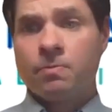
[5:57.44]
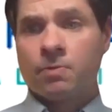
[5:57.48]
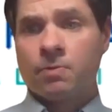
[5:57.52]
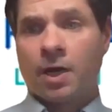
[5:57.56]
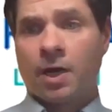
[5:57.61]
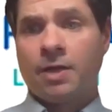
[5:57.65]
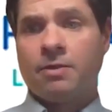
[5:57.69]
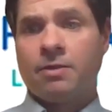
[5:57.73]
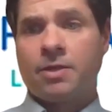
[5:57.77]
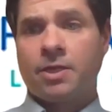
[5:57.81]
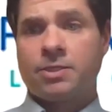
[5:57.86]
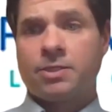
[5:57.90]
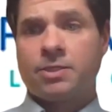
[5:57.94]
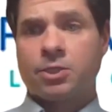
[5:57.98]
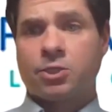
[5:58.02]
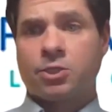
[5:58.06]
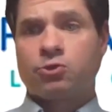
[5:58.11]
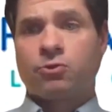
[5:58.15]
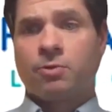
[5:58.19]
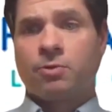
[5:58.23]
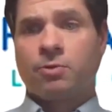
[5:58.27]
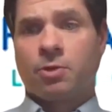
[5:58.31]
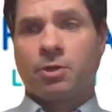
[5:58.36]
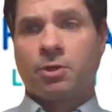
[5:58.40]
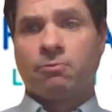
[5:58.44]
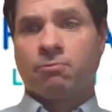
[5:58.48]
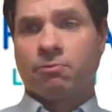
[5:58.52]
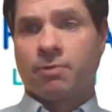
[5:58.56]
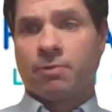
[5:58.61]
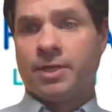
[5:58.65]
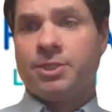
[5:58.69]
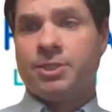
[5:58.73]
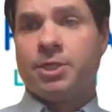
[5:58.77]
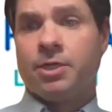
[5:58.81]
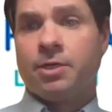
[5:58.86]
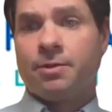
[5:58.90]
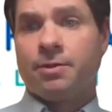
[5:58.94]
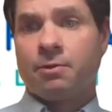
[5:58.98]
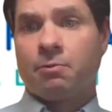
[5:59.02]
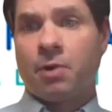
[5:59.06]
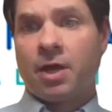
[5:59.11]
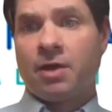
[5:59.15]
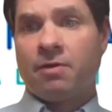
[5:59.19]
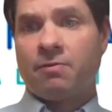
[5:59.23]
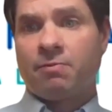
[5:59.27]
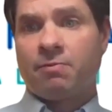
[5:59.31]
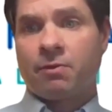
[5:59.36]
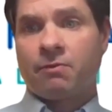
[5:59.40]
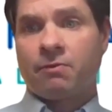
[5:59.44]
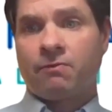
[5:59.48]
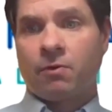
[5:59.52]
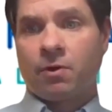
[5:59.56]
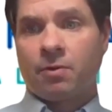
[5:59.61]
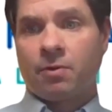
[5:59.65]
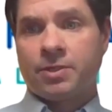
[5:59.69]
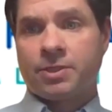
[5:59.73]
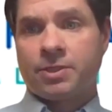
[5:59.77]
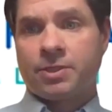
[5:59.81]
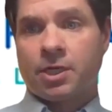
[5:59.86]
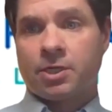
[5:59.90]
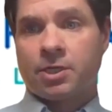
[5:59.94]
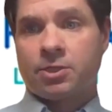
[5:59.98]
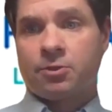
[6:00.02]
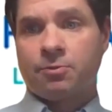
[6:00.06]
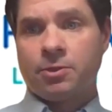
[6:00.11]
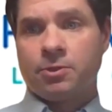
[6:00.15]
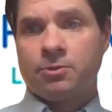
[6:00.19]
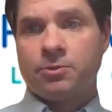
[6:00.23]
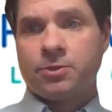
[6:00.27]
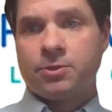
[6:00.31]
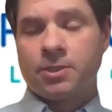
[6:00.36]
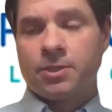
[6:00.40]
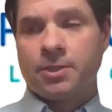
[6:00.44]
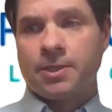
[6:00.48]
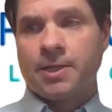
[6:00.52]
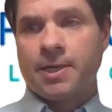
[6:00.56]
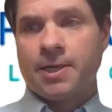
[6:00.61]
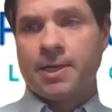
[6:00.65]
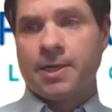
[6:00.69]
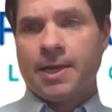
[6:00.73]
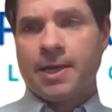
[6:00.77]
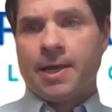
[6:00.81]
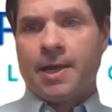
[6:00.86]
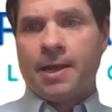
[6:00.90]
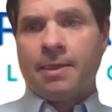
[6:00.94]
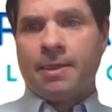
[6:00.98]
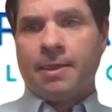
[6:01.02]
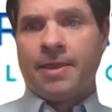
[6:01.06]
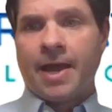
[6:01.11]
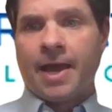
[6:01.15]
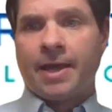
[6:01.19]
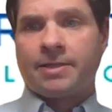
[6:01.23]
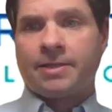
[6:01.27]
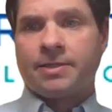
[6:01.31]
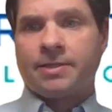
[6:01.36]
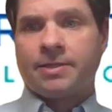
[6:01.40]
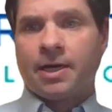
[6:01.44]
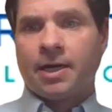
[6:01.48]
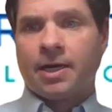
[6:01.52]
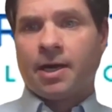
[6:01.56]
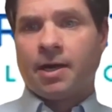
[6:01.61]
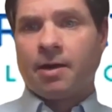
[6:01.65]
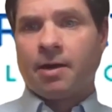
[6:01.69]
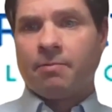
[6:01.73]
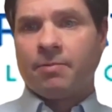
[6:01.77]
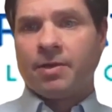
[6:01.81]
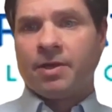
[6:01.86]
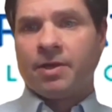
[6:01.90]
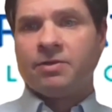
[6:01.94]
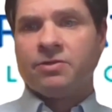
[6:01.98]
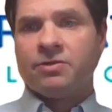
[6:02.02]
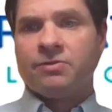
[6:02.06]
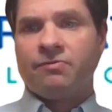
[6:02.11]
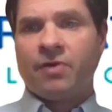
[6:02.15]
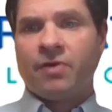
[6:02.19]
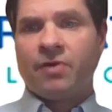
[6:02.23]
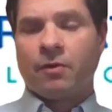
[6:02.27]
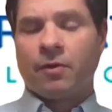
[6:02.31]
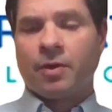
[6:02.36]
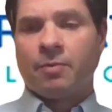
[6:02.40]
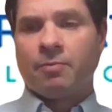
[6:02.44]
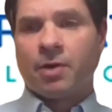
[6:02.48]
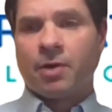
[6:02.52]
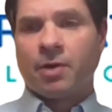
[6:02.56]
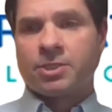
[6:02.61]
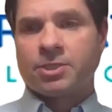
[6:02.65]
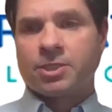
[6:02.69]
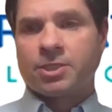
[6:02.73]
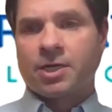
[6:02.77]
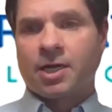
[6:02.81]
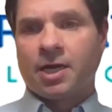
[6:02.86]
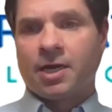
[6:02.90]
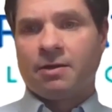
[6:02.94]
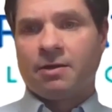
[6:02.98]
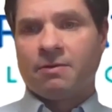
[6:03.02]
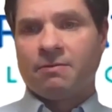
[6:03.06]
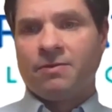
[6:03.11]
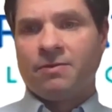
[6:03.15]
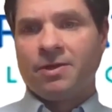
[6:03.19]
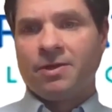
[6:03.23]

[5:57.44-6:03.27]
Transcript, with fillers: right? That's extremely rigid in the way of performance attribution. That um, is very much kind of